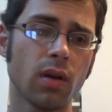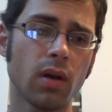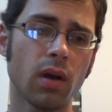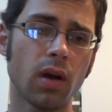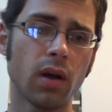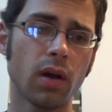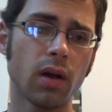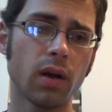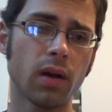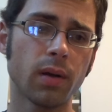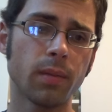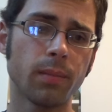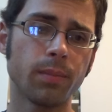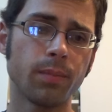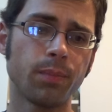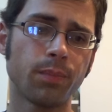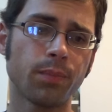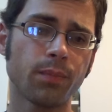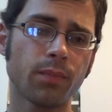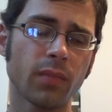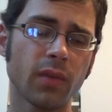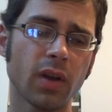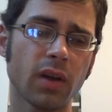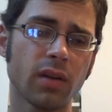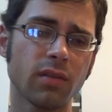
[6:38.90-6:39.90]
So
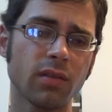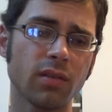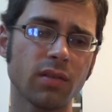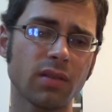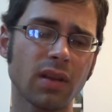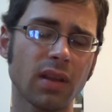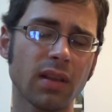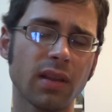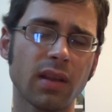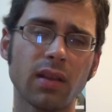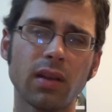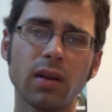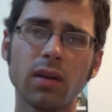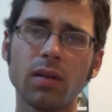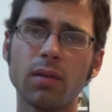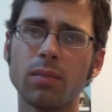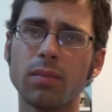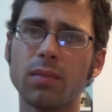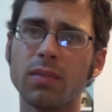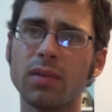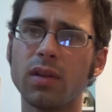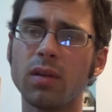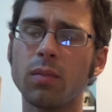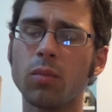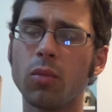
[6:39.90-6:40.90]
it's got like a
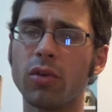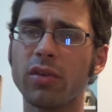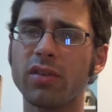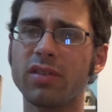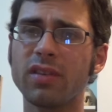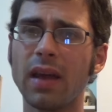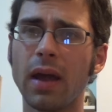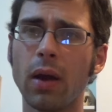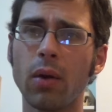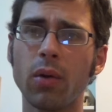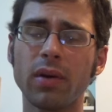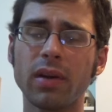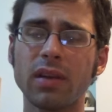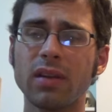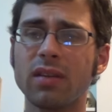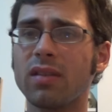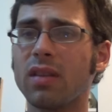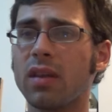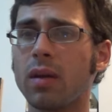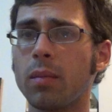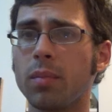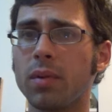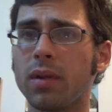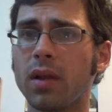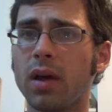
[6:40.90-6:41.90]
little more sourness
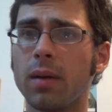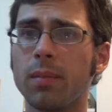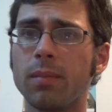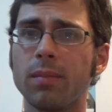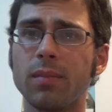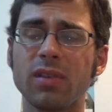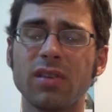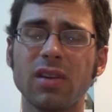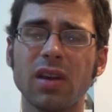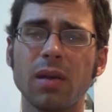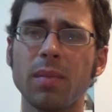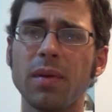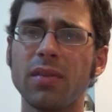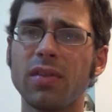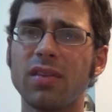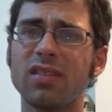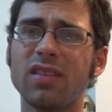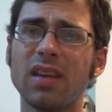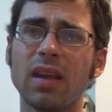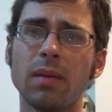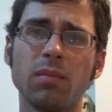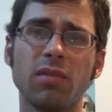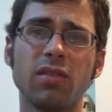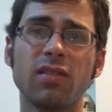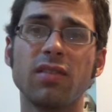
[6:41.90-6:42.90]
than a plum. It's got about the
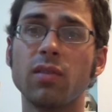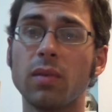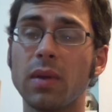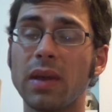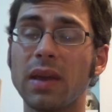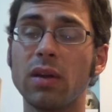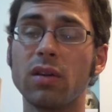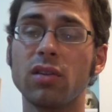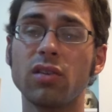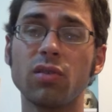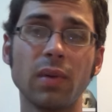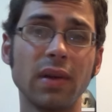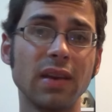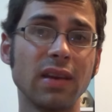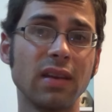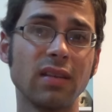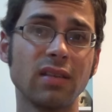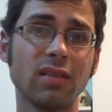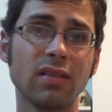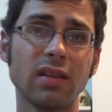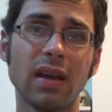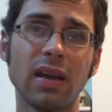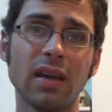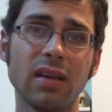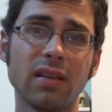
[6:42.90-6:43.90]
same
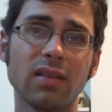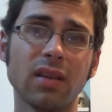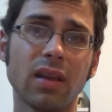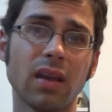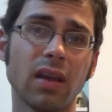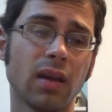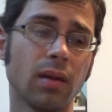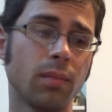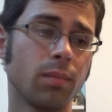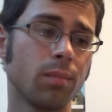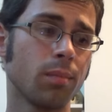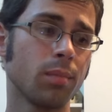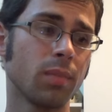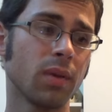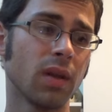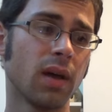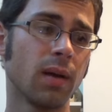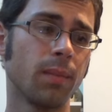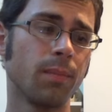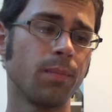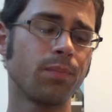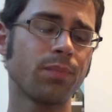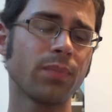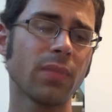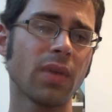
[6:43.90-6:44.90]
sweetness as a
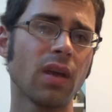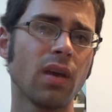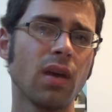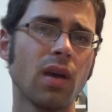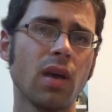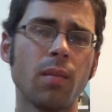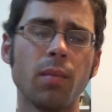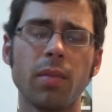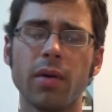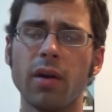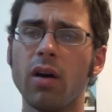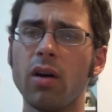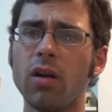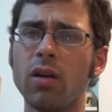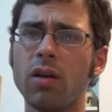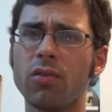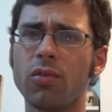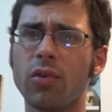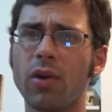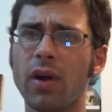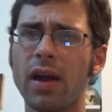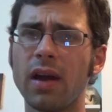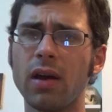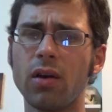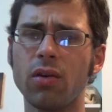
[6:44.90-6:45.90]
plum. But all
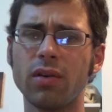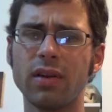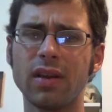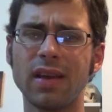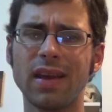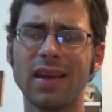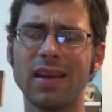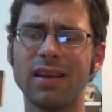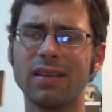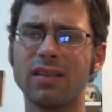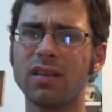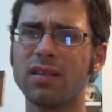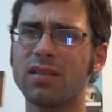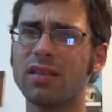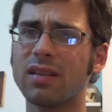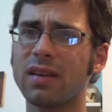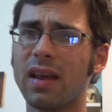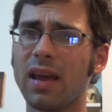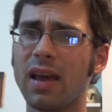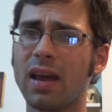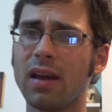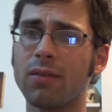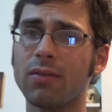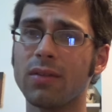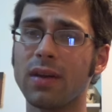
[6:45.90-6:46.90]
around, it doesn't
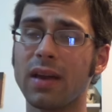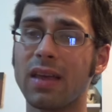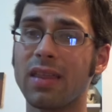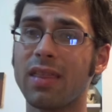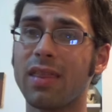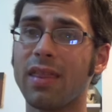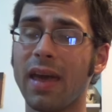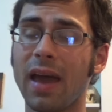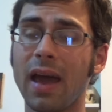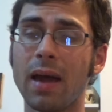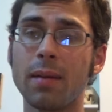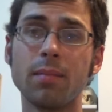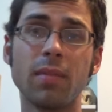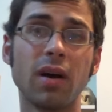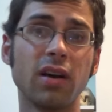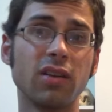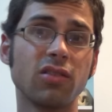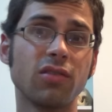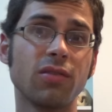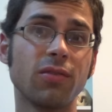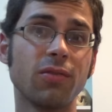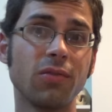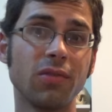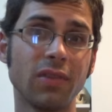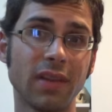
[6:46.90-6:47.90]
have like that
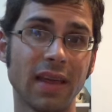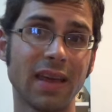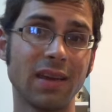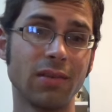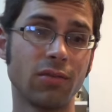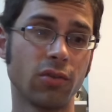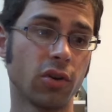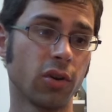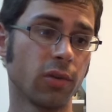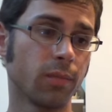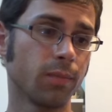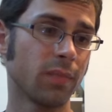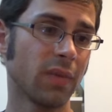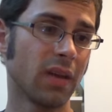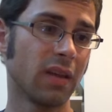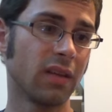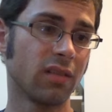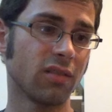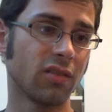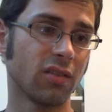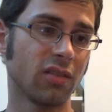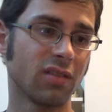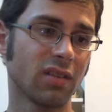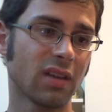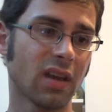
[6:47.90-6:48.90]
much flavor.
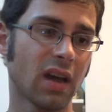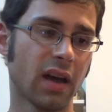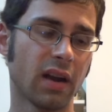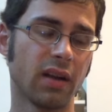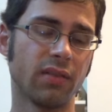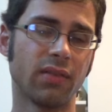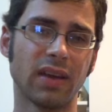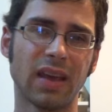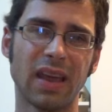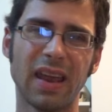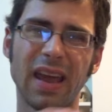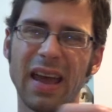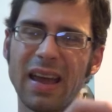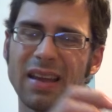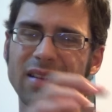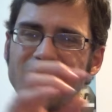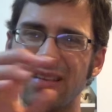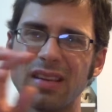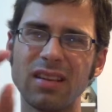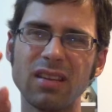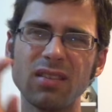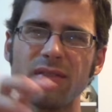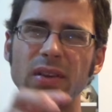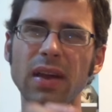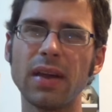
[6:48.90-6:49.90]
It's just kind of like, it has
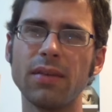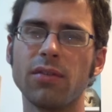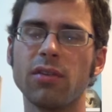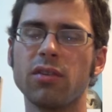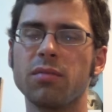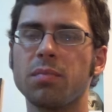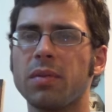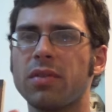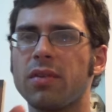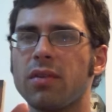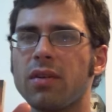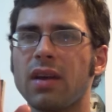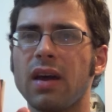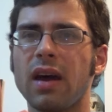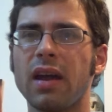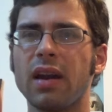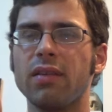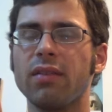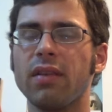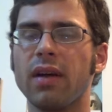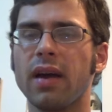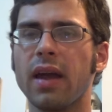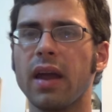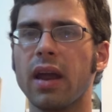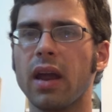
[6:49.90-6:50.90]
these flavors, but they're kind
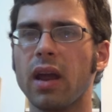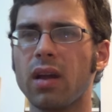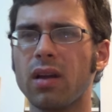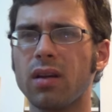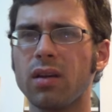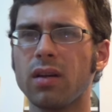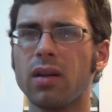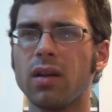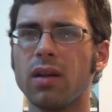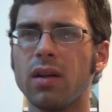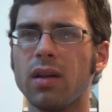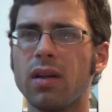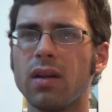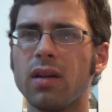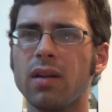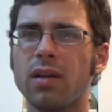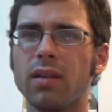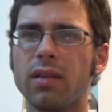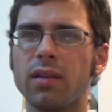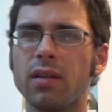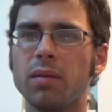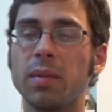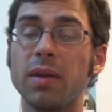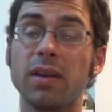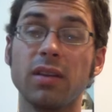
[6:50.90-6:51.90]
of like
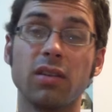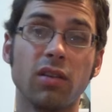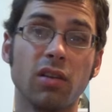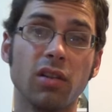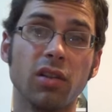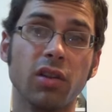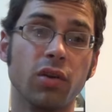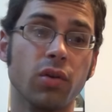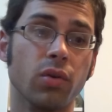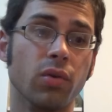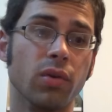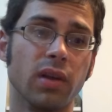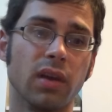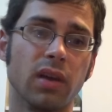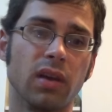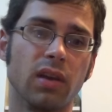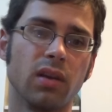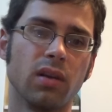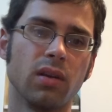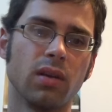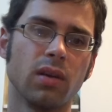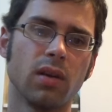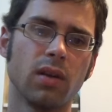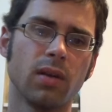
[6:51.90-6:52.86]
a little bit diluted.